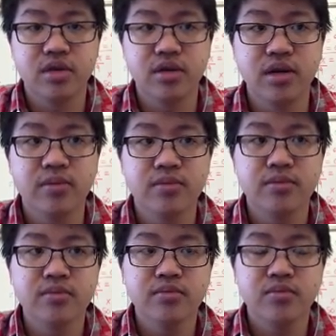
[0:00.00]
All right.
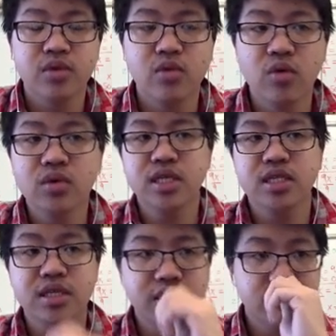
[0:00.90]
What we'll
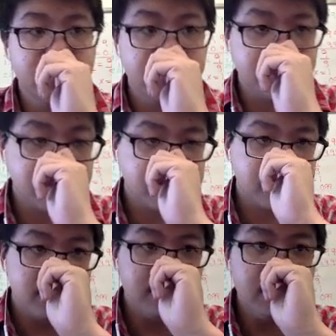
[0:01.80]
need to do
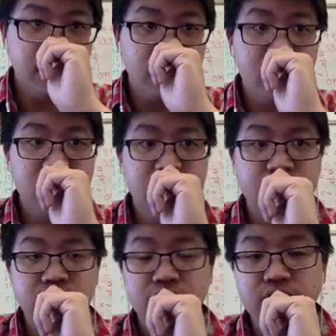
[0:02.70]
is
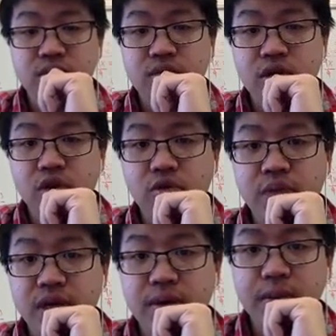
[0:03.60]
to
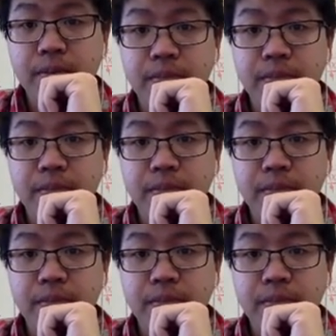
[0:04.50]
open,